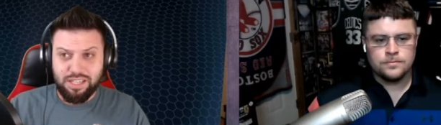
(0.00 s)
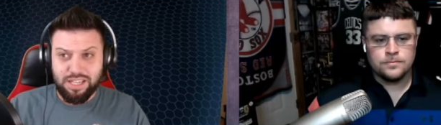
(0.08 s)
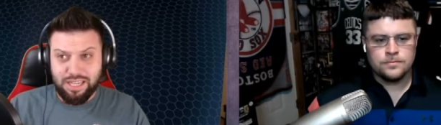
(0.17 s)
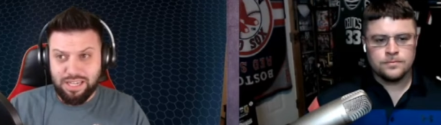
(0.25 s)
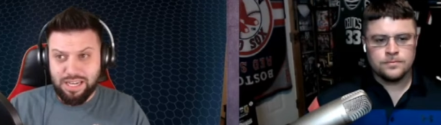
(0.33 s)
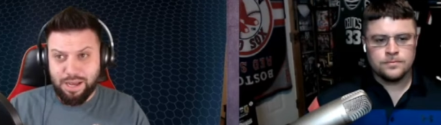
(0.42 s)

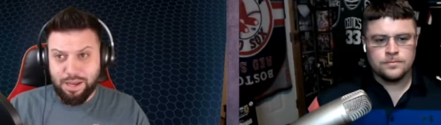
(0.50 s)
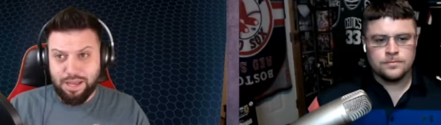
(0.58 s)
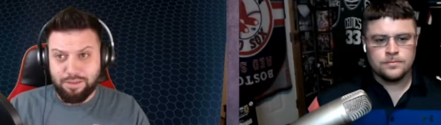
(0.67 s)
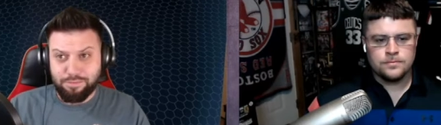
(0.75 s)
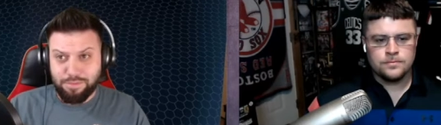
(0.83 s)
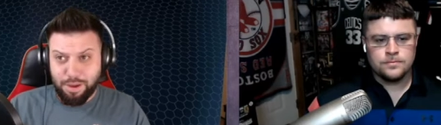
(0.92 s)
Speaker 1: and I
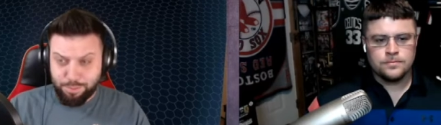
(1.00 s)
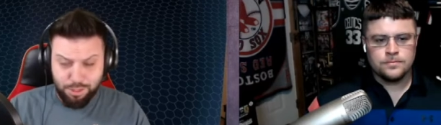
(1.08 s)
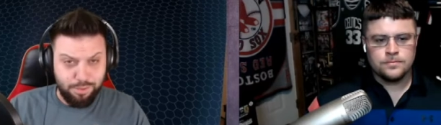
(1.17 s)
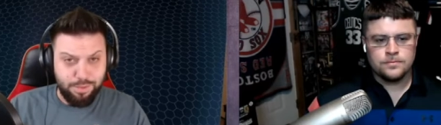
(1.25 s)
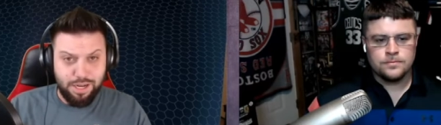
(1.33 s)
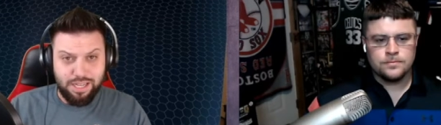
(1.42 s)
if I'm
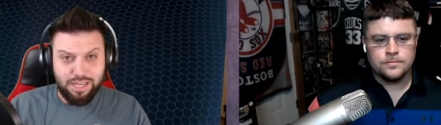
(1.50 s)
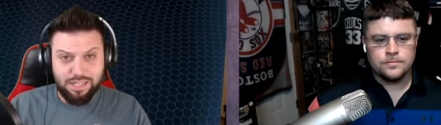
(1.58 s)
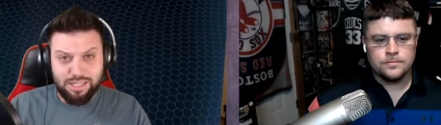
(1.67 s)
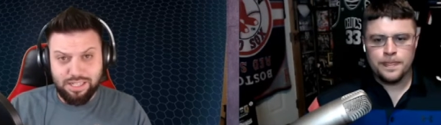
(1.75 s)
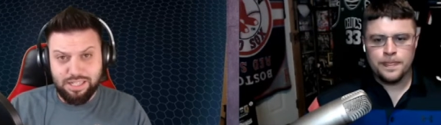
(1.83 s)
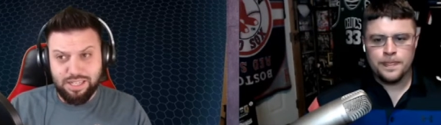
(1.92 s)
putting money on
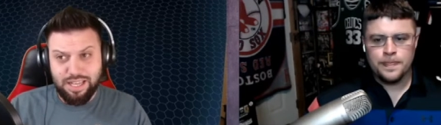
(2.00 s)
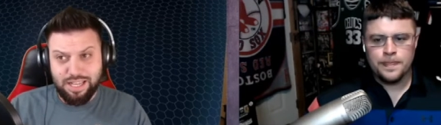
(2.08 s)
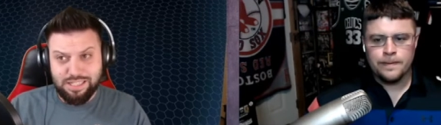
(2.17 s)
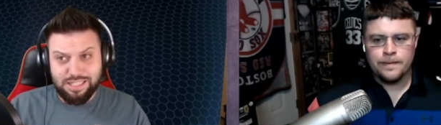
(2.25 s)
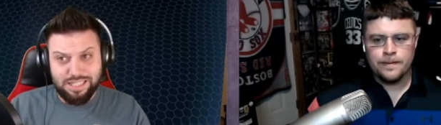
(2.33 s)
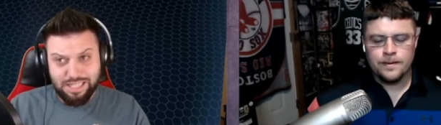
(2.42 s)
it,
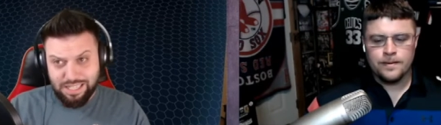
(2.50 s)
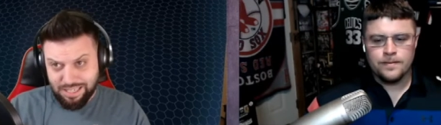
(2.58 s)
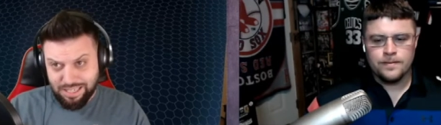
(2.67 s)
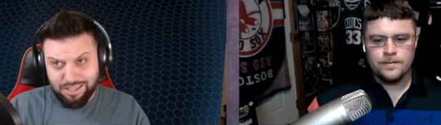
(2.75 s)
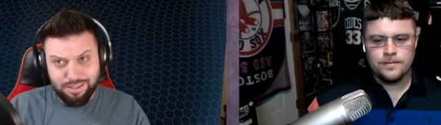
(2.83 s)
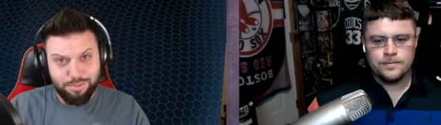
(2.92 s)
it's
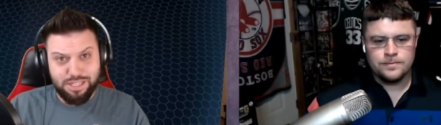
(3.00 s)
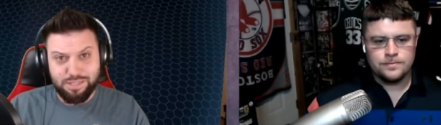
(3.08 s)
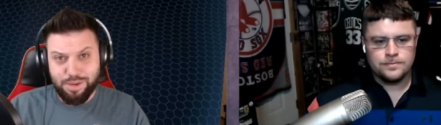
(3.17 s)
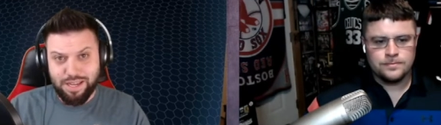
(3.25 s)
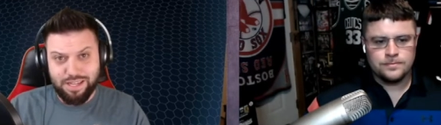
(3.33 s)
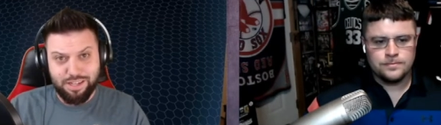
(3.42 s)
gonna be
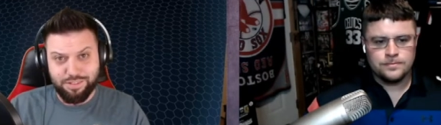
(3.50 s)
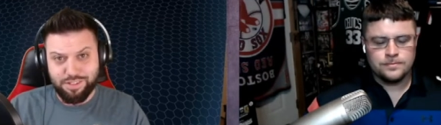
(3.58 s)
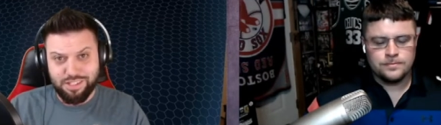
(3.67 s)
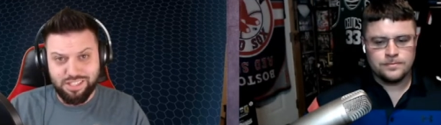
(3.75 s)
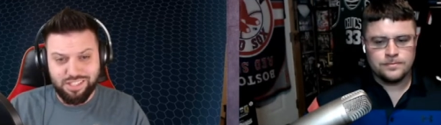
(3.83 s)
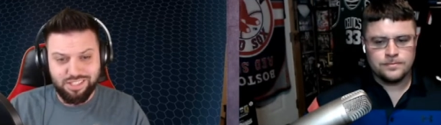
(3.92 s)
Spann getting
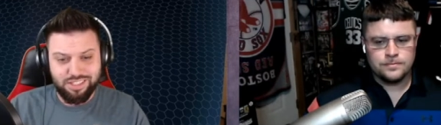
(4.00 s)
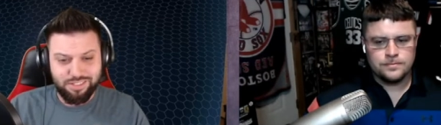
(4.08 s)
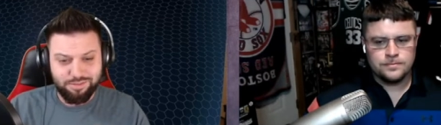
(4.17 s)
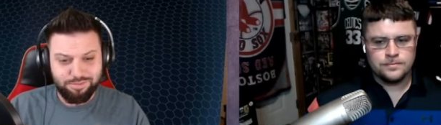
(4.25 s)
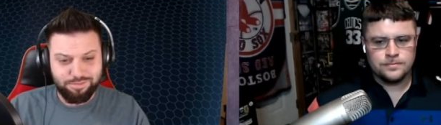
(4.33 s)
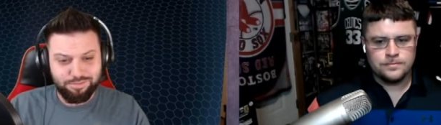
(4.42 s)
finished.
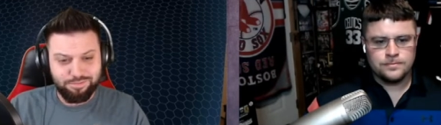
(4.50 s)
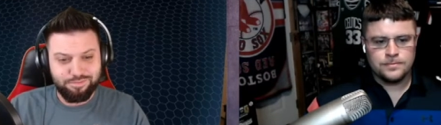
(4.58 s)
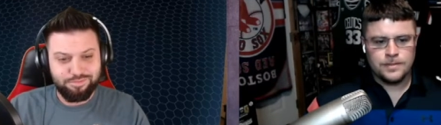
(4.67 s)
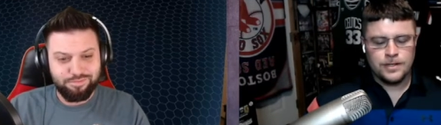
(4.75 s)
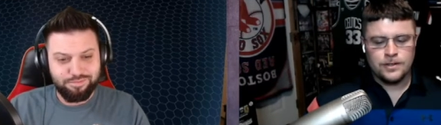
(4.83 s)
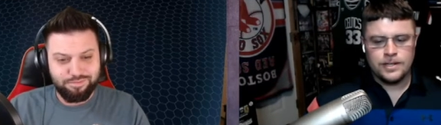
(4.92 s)

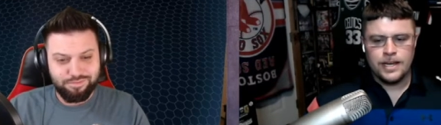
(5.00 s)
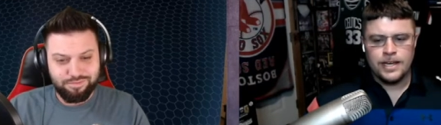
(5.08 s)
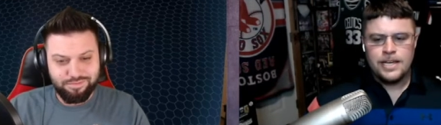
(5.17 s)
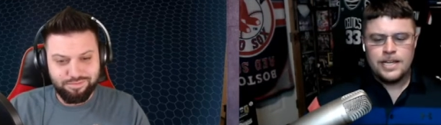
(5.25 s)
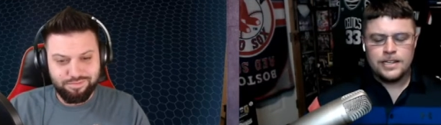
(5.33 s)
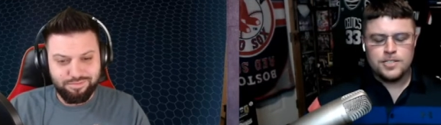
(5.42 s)

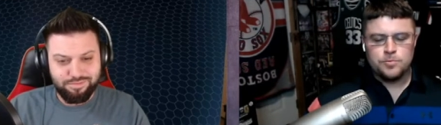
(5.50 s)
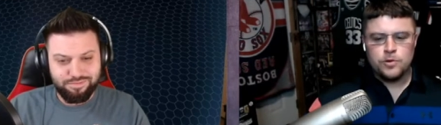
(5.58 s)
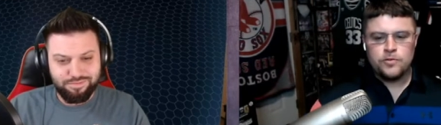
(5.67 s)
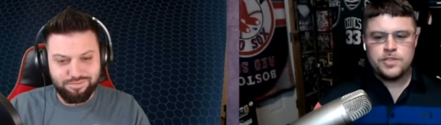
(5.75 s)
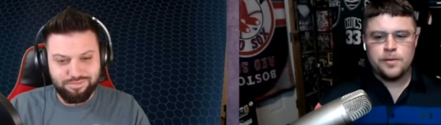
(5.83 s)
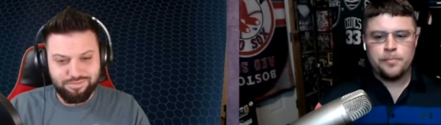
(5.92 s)
Speaker 2: Okay, let's
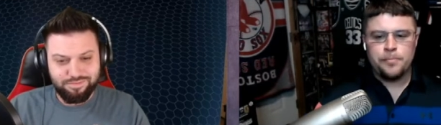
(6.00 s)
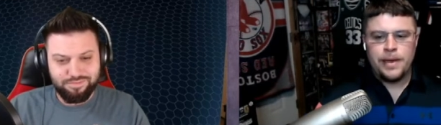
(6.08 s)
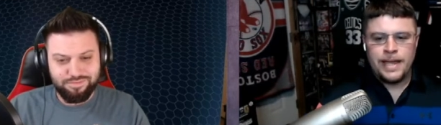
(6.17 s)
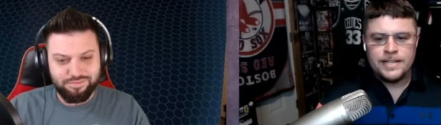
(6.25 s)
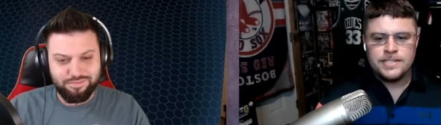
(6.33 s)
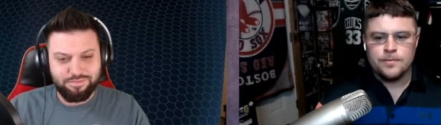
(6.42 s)
move to
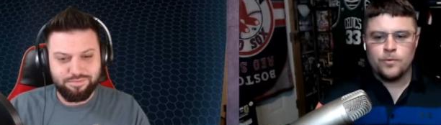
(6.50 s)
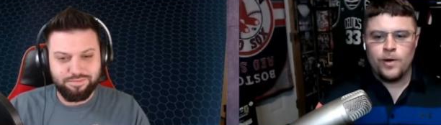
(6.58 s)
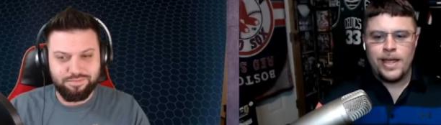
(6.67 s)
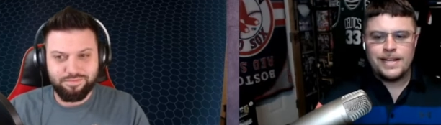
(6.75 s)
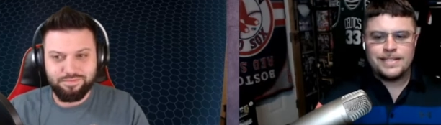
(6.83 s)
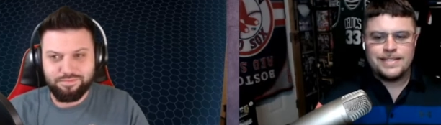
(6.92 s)

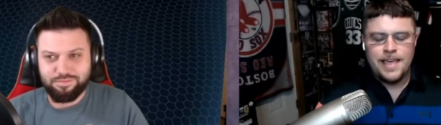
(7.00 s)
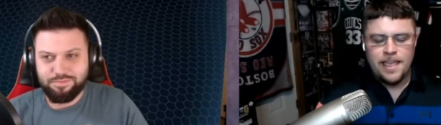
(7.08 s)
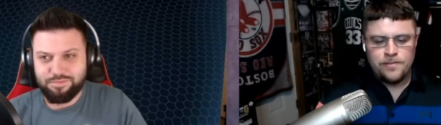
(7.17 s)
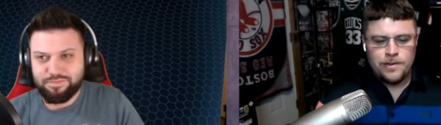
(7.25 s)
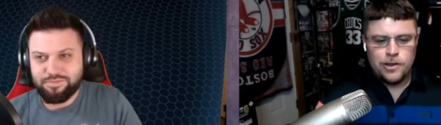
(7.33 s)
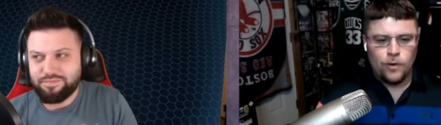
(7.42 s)
bantamweight.
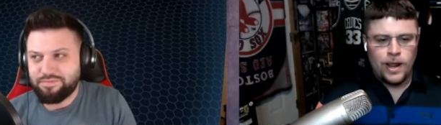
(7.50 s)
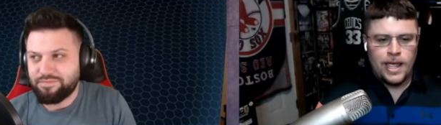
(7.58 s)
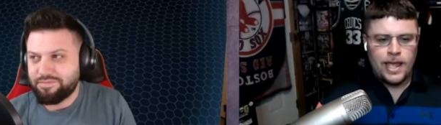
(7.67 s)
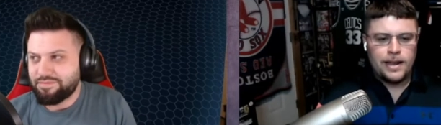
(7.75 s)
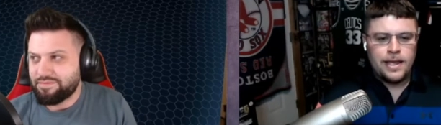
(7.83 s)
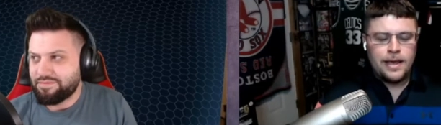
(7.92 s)
Davey
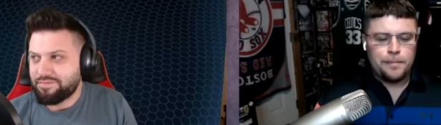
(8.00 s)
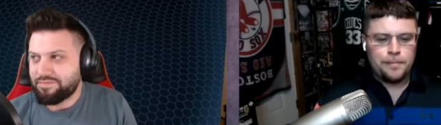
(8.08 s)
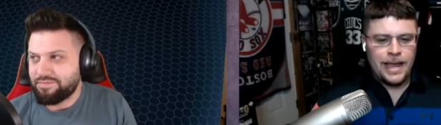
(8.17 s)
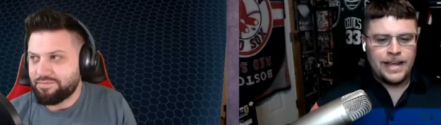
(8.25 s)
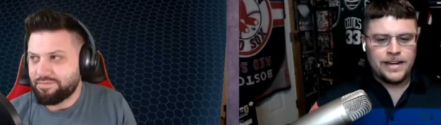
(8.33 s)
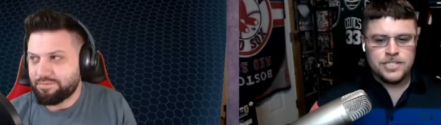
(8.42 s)
Grant
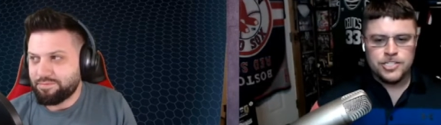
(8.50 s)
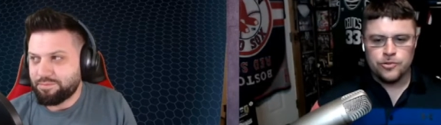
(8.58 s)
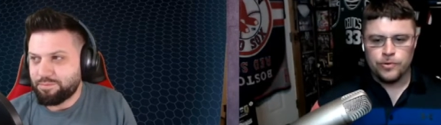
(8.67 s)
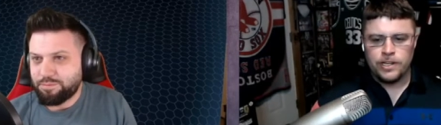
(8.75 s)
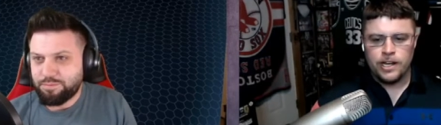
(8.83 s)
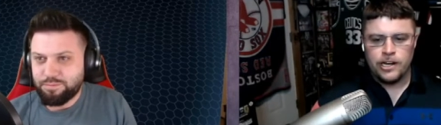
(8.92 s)
minus
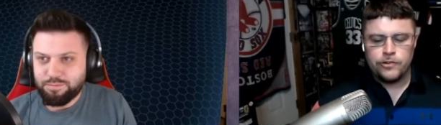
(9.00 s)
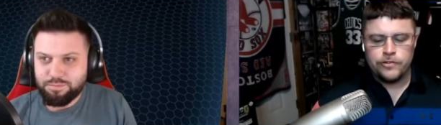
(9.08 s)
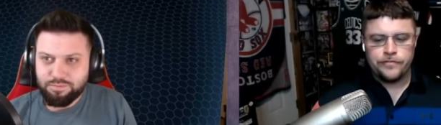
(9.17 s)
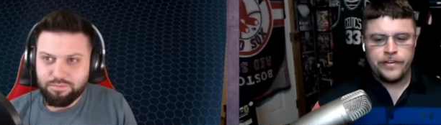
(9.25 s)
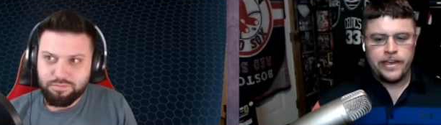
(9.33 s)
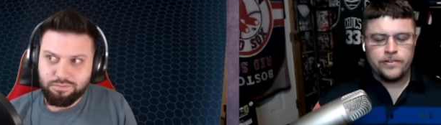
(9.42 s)
three
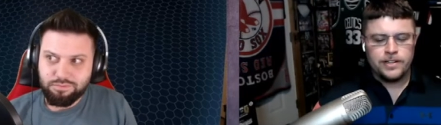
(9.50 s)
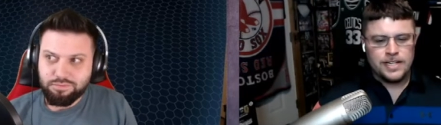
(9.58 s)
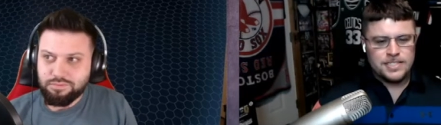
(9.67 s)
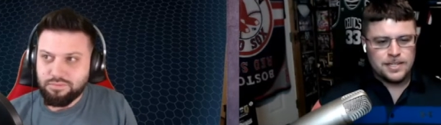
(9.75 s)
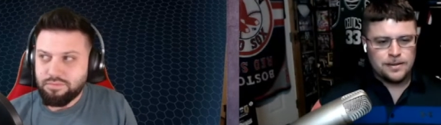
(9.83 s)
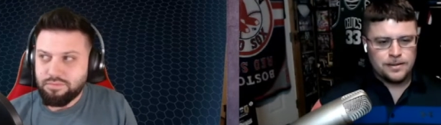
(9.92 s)
hundred favorite.
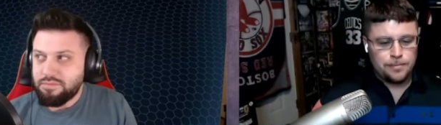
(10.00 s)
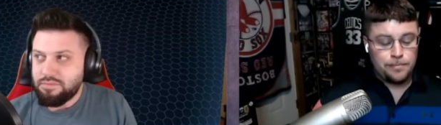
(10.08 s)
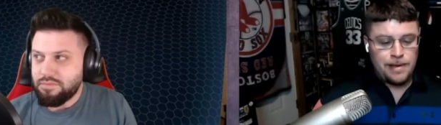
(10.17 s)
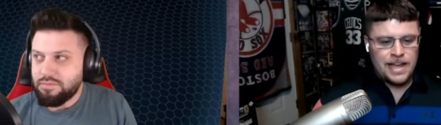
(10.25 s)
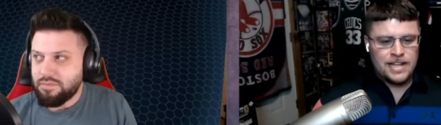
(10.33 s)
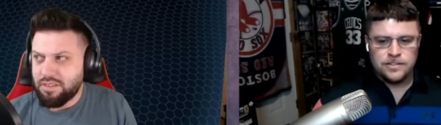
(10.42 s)
That's a
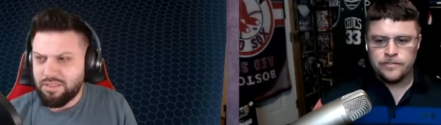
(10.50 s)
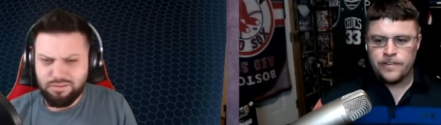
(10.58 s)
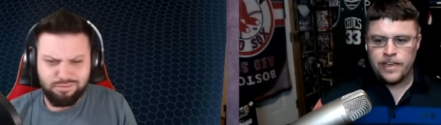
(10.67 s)
massive